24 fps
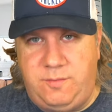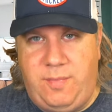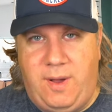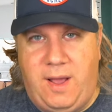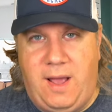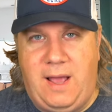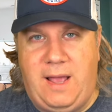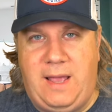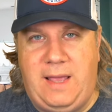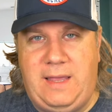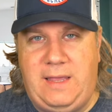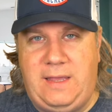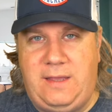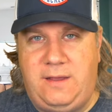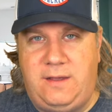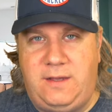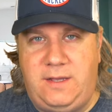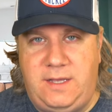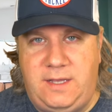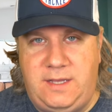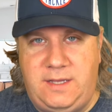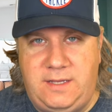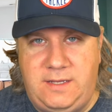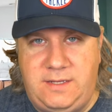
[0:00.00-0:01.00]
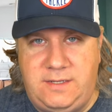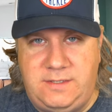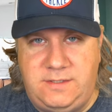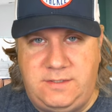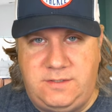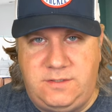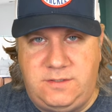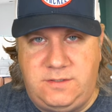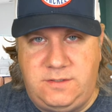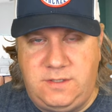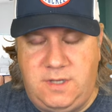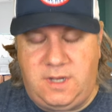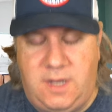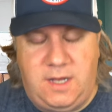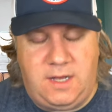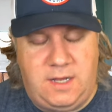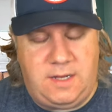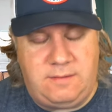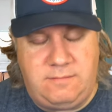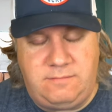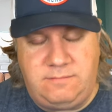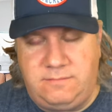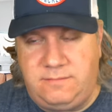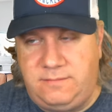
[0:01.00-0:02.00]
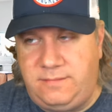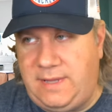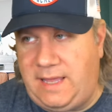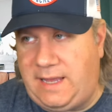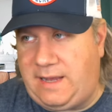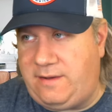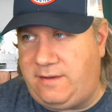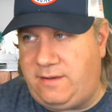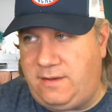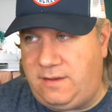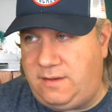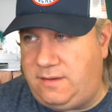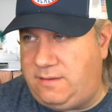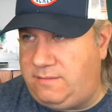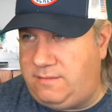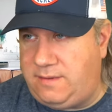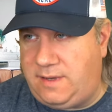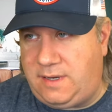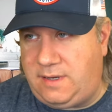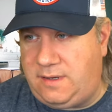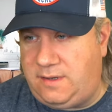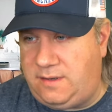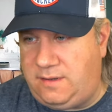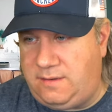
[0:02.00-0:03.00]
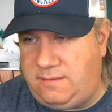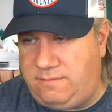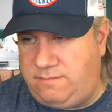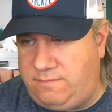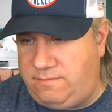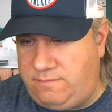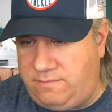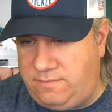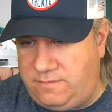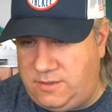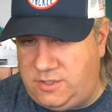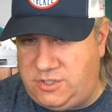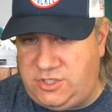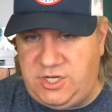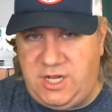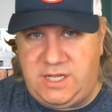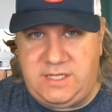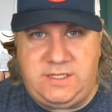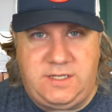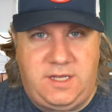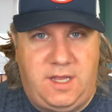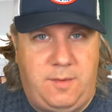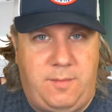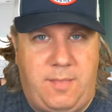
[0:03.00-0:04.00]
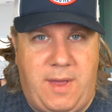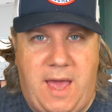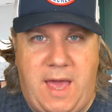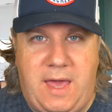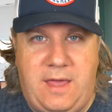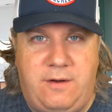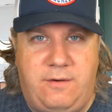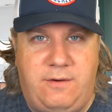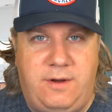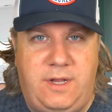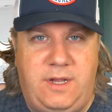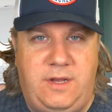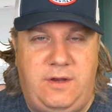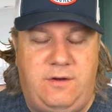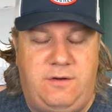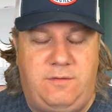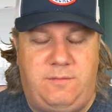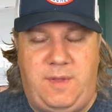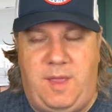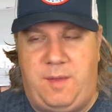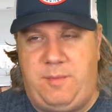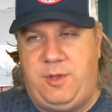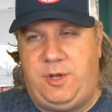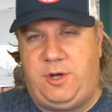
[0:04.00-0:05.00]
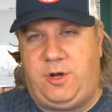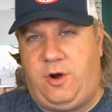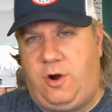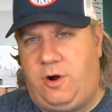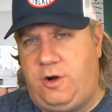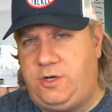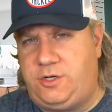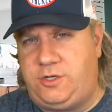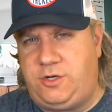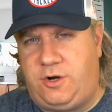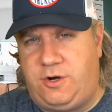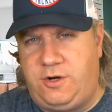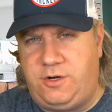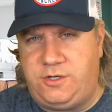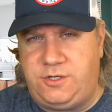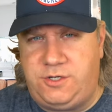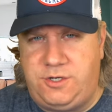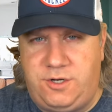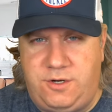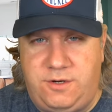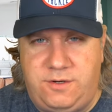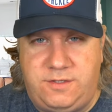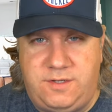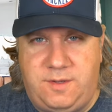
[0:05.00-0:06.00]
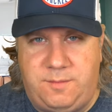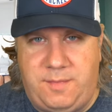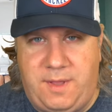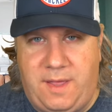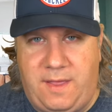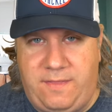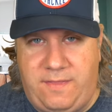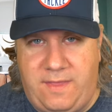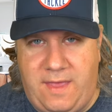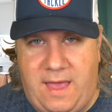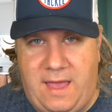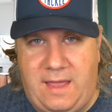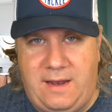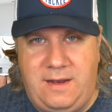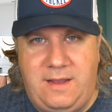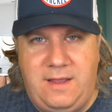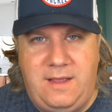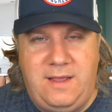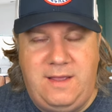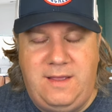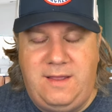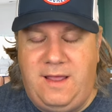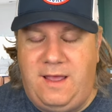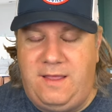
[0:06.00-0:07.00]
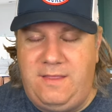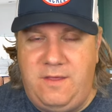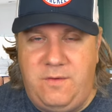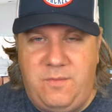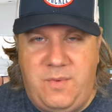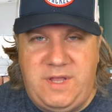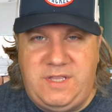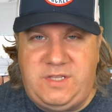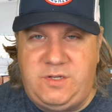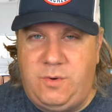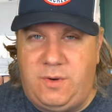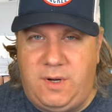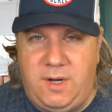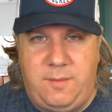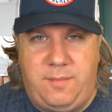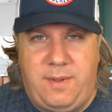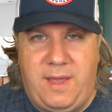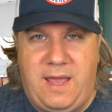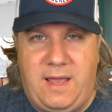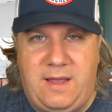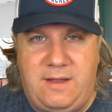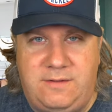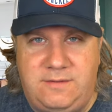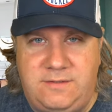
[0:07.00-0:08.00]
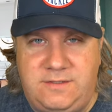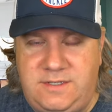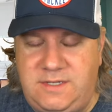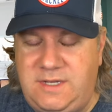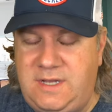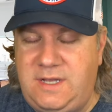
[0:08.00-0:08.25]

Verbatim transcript: buy is um, like a like a, a jet ski battery or maybe a car charger or something like that, and they weigh twenty pounds.